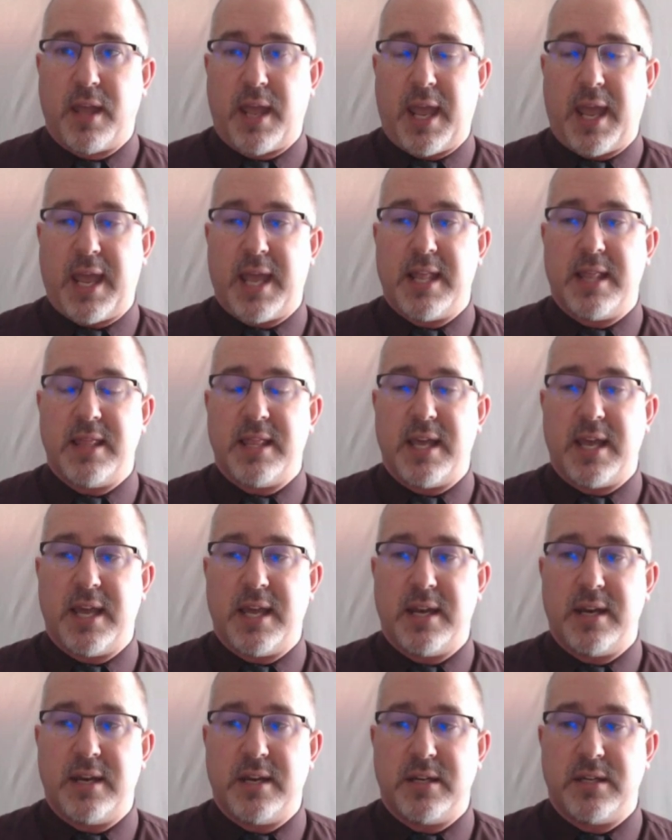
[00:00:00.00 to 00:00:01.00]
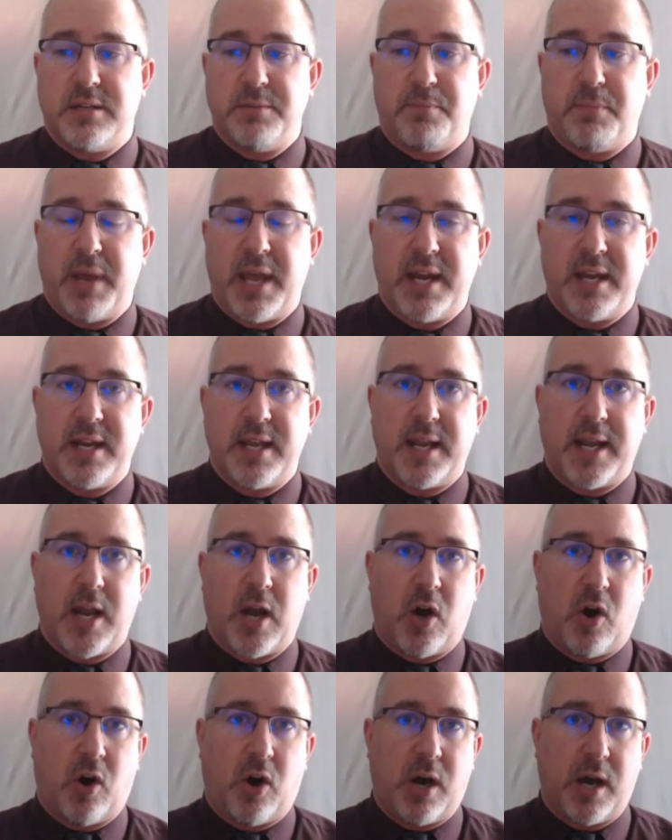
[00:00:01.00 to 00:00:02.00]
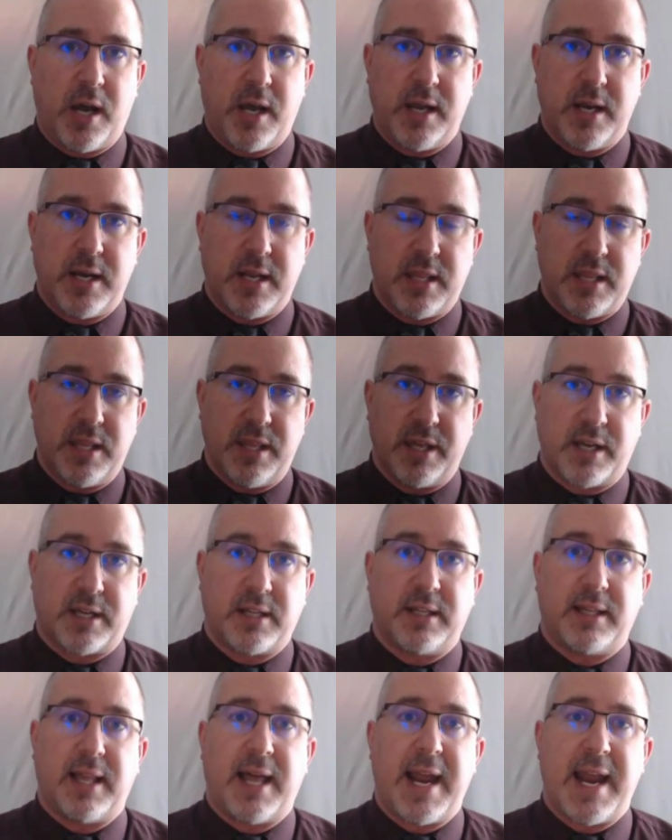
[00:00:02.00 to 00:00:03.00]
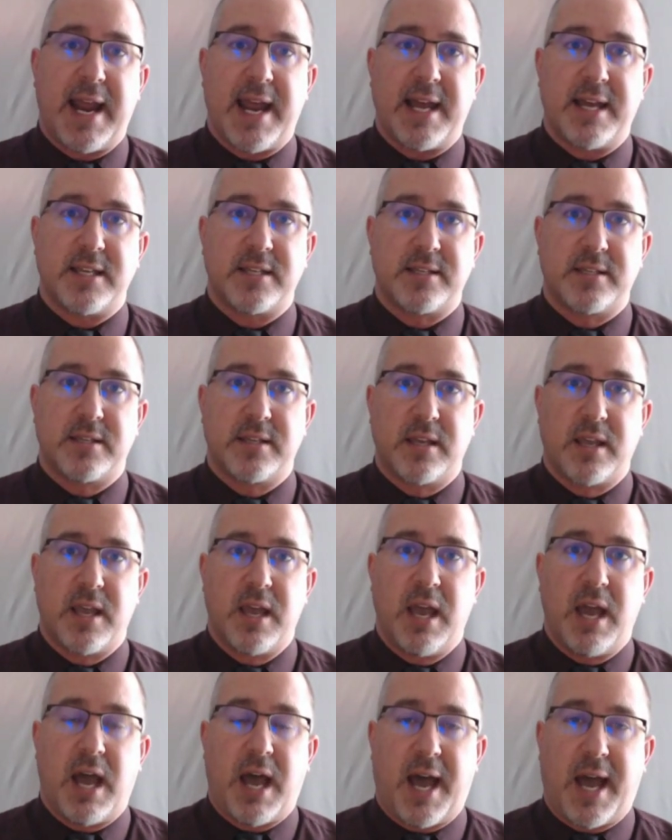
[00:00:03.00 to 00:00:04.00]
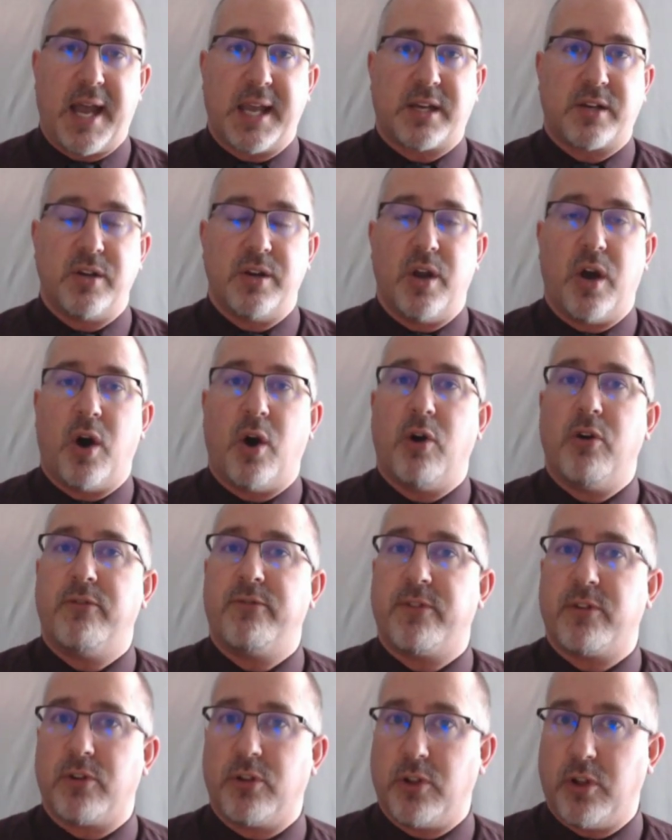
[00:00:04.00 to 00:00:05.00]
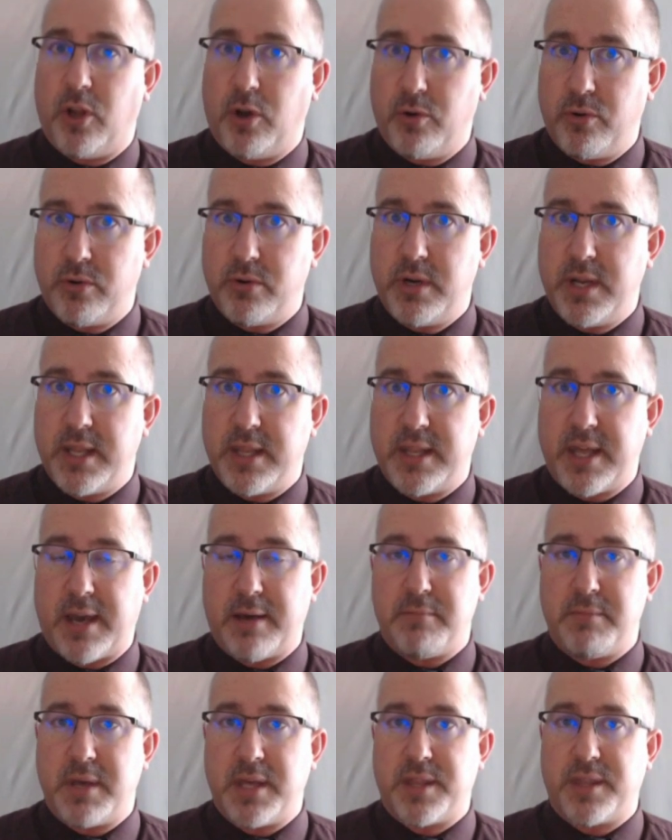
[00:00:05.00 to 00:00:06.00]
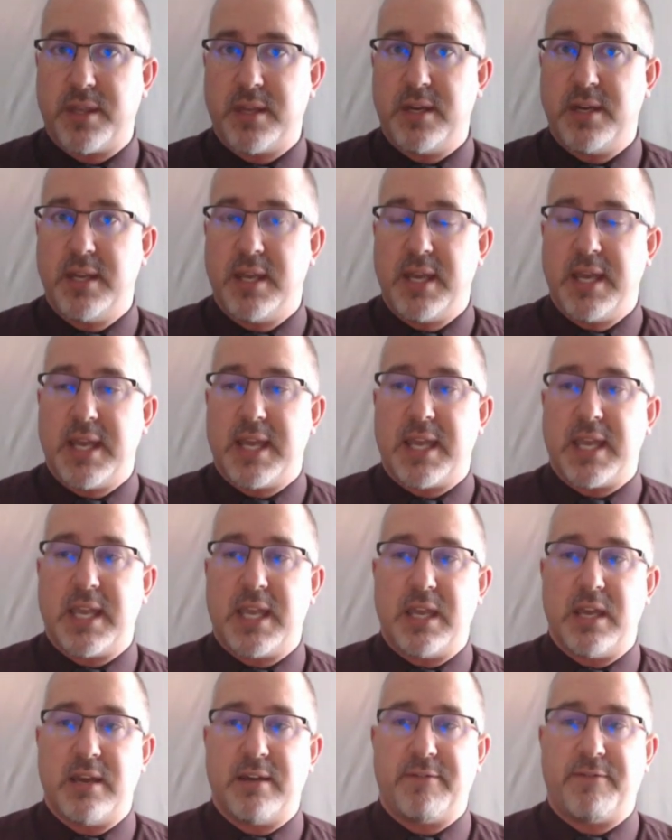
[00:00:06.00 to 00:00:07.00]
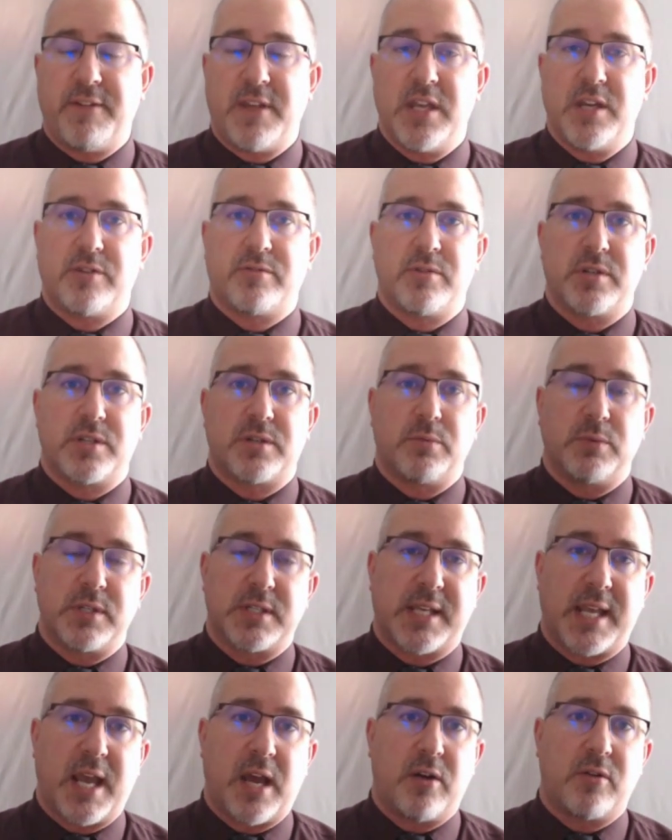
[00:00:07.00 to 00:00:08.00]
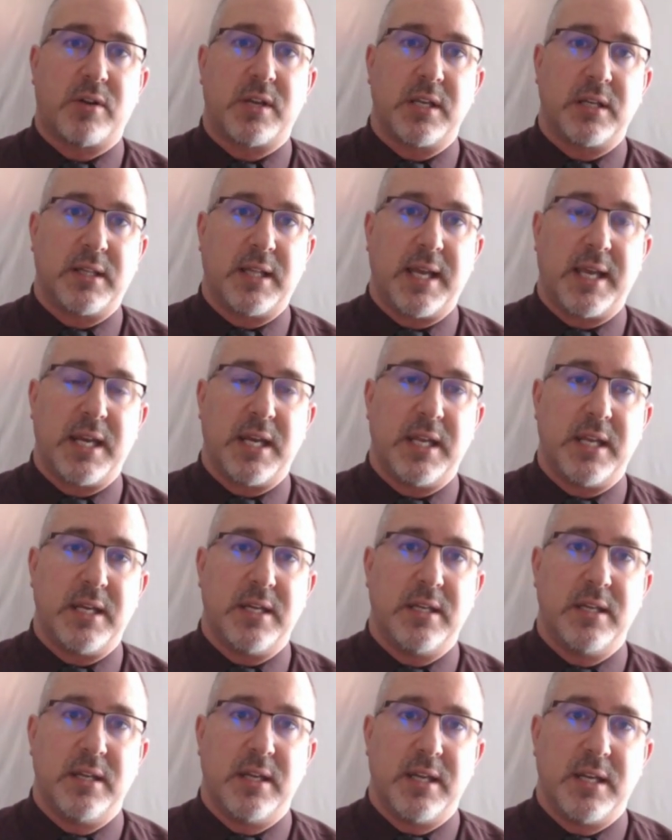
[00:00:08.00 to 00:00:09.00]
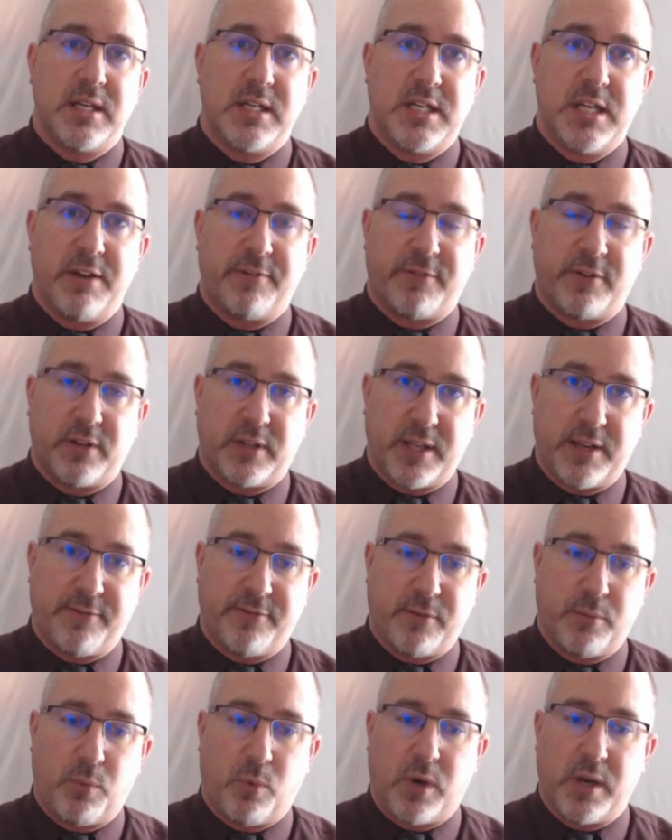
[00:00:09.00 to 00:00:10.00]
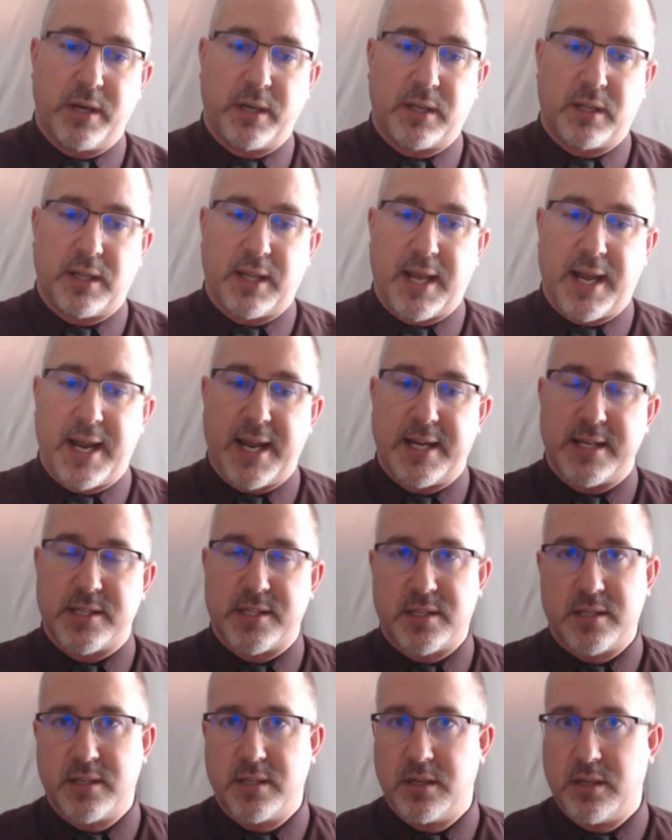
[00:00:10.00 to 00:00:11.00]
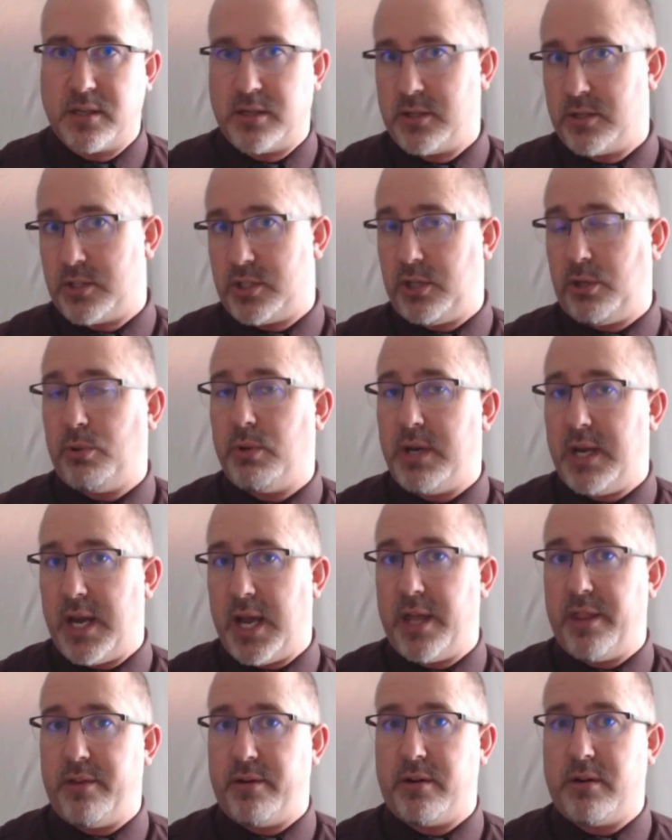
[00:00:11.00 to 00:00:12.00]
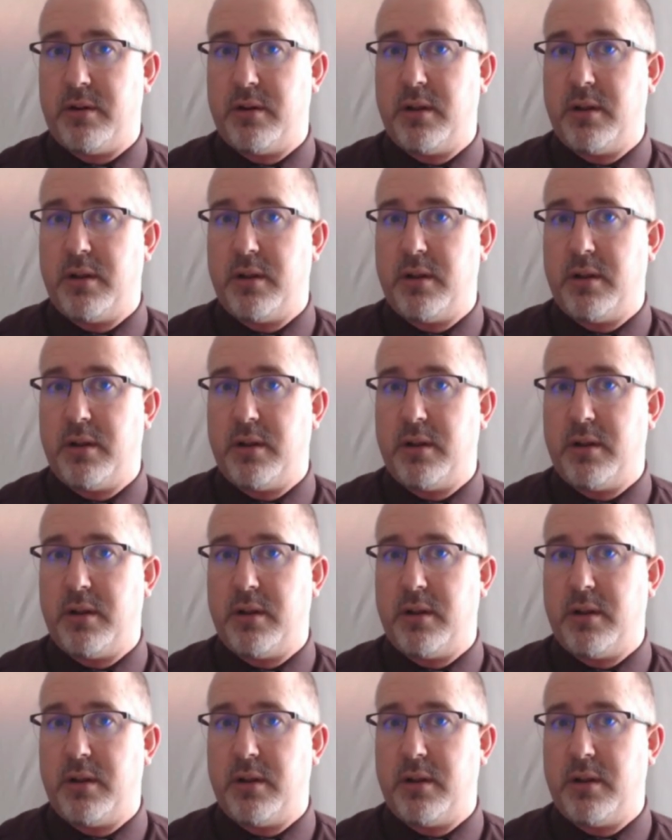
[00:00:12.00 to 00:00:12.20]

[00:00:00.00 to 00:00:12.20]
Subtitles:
and then depending on the class, I could overload that method if interest was calculated differently from one class to another.